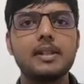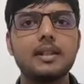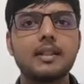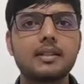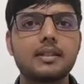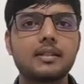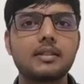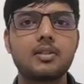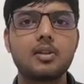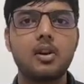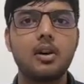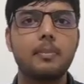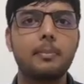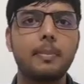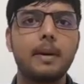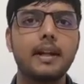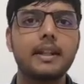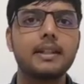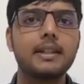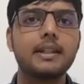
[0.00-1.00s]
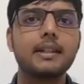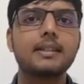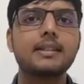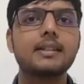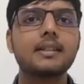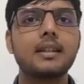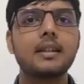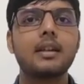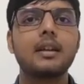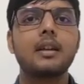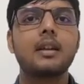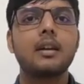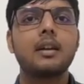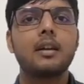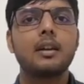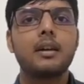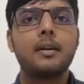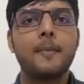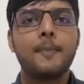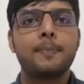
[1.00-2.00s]
which is stopped by this
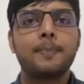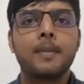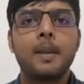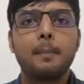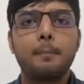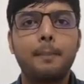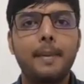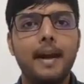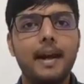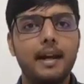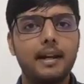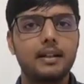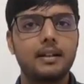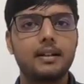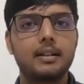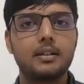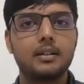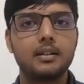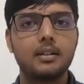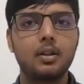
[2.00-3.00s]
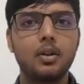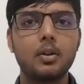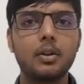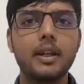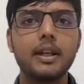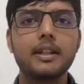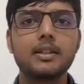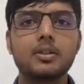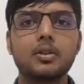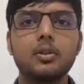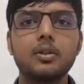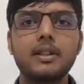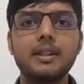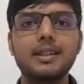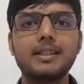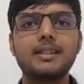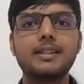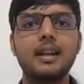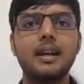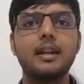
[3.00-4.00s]
pad. Okay, so
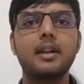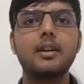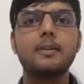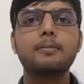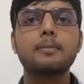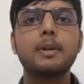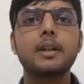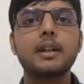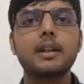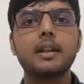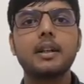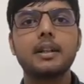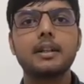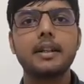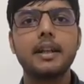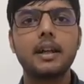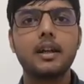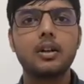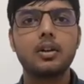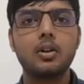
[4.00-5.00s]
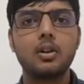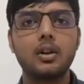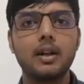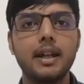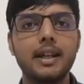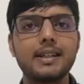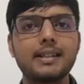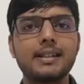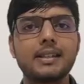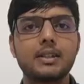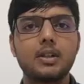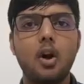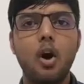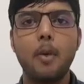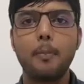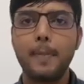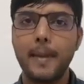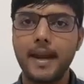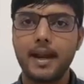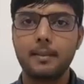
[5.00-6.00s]
this kind of material, they are known as
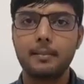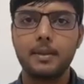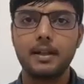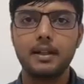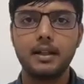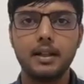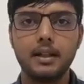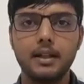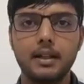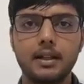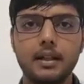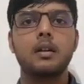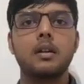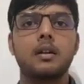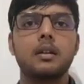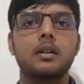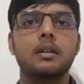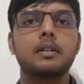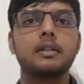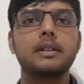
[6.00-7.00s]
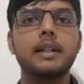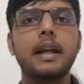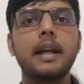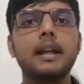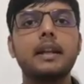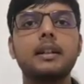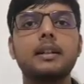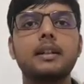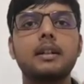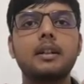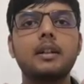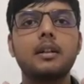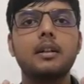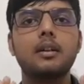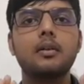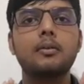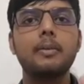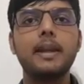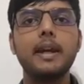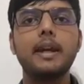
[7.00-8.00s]
opaque material. Then
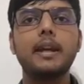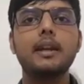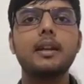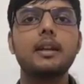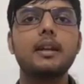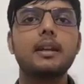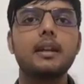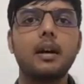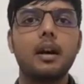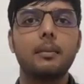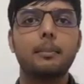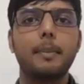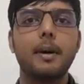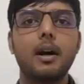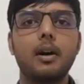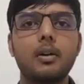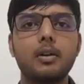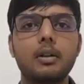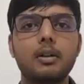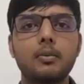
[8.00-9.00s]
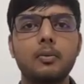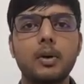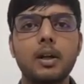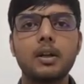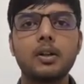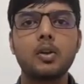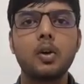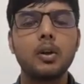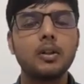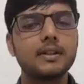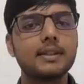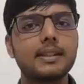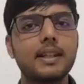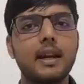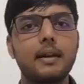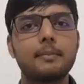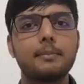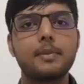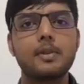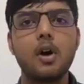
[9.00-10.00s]
we had learned about one
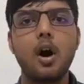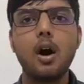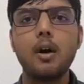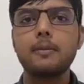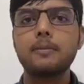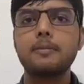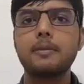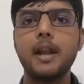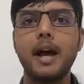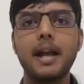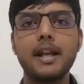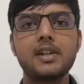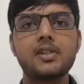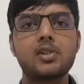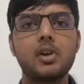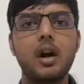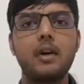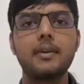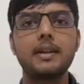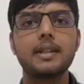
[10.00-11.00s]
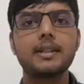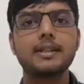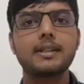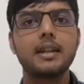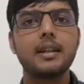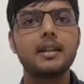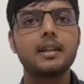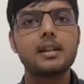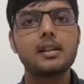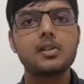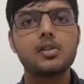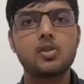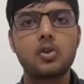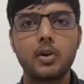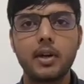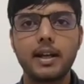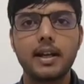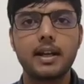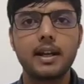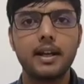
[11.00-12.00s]
concept of light travels in a
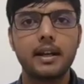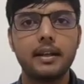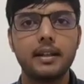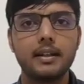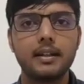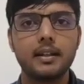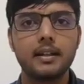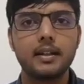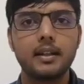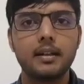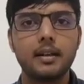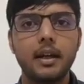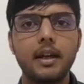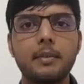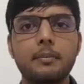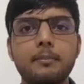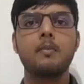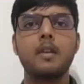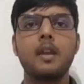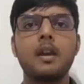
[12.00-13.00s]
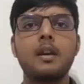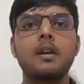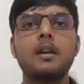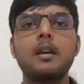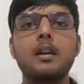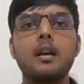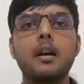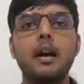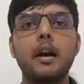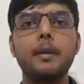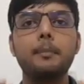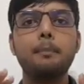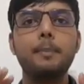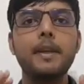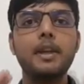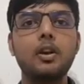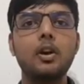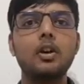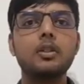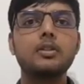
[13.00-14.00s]
straight line, and
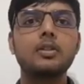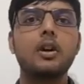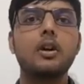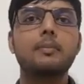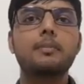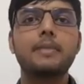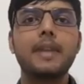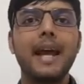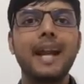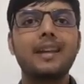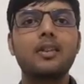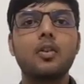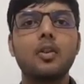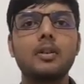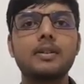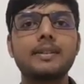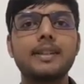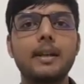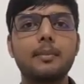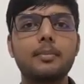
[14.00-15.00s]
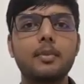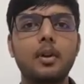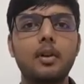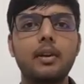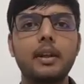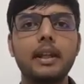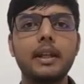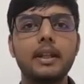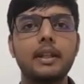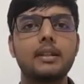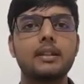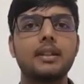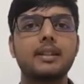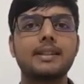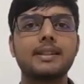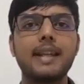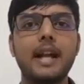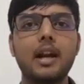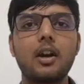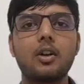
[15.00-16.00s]
because of that concept only, the
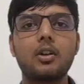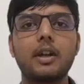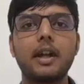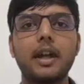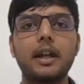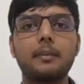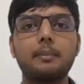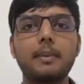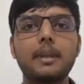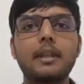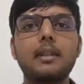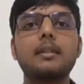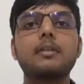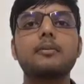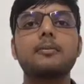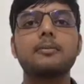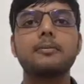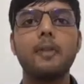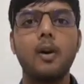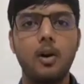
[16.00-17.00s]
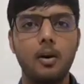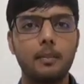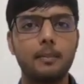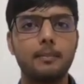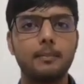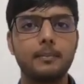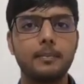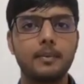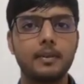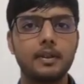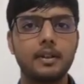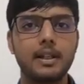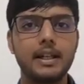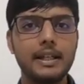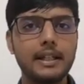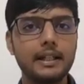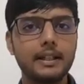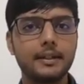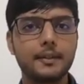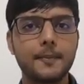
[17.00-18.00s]
shadow can be formed.
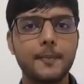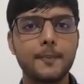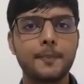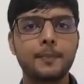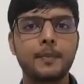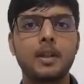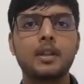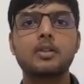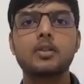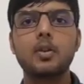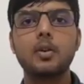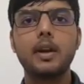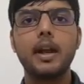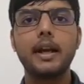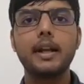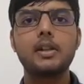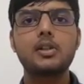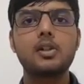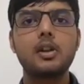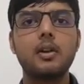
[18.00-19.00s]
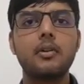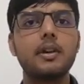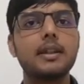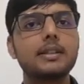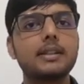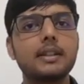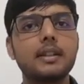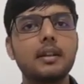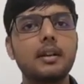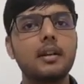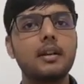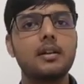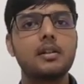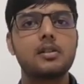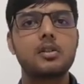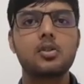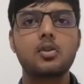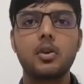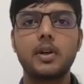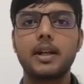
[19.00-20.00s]
Clear? So light travels in a
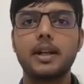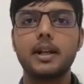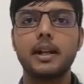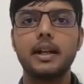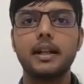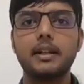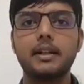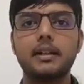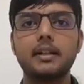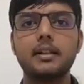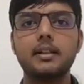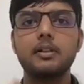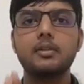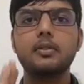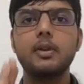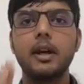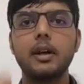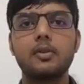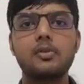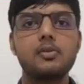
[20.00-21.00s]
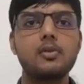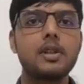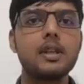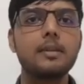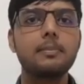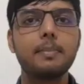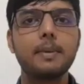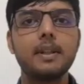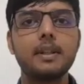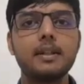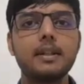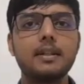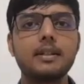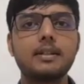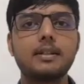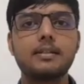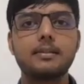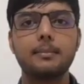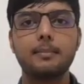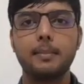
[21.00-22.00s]
straight line. You have to keep in
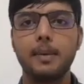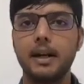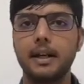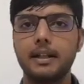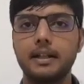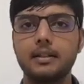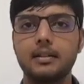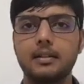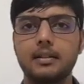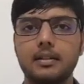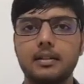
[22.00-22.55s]
this mind.